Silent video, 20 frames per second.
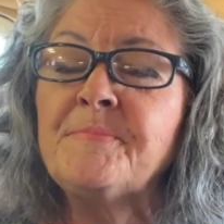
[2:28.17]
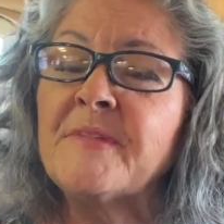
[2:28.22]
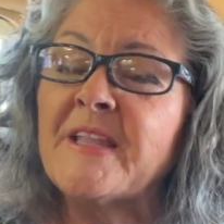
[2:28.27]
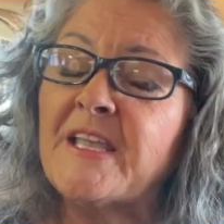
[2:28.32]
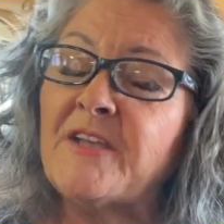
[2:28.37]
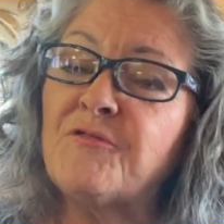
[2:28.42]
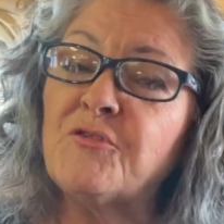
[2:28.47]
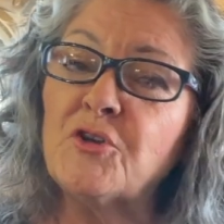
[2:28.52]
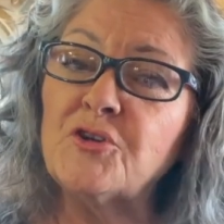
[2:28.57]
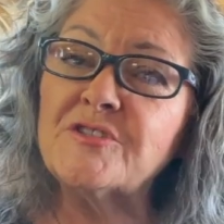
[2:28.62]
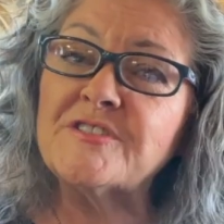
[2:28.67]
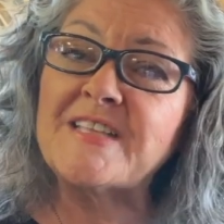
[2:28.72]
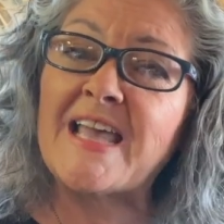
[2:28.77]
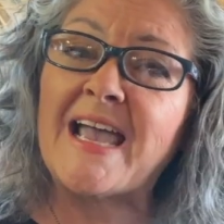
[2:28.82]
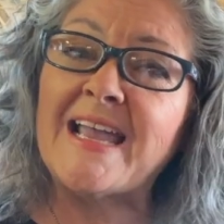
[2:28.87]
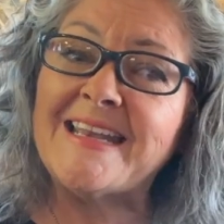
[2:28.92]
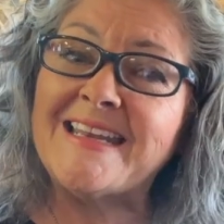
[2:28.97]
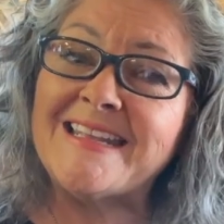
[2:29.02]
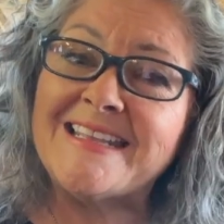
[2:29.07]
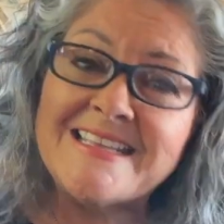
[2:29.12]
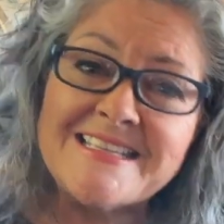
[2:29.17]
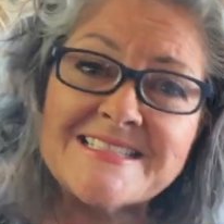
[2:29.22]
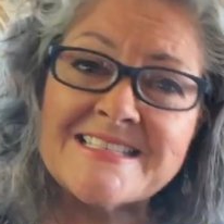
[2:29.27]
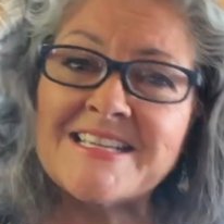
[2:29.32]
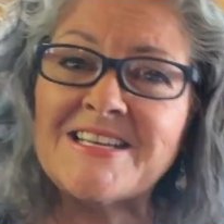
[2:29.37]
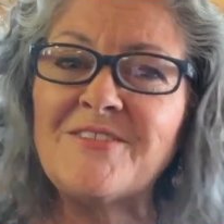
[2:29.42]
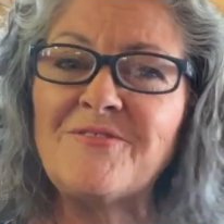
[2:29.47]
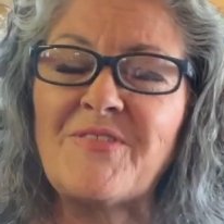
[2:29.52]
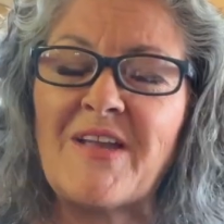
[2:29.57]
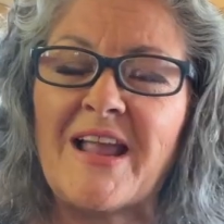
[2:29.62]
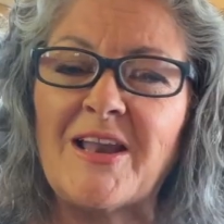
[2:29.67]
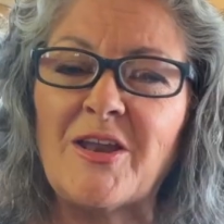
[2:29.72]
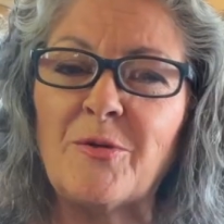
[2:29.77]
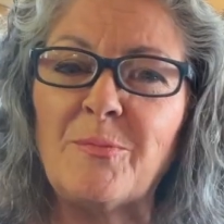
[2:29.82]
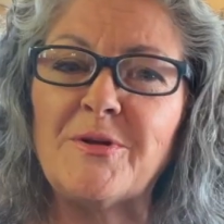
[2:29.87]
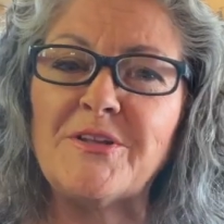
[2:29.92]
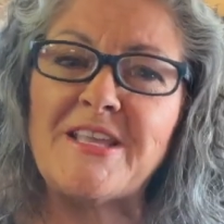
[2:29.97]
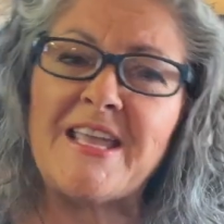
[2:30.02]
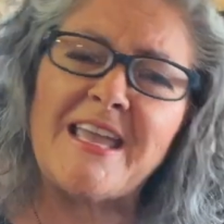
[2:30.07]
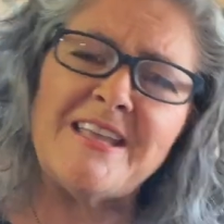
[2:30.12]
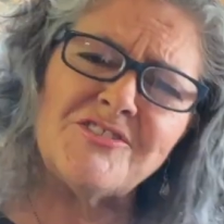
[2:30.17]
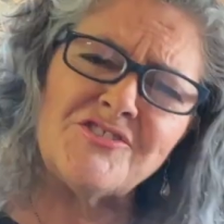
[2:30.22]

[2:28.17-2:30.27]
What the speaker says: If your site isn't available yet,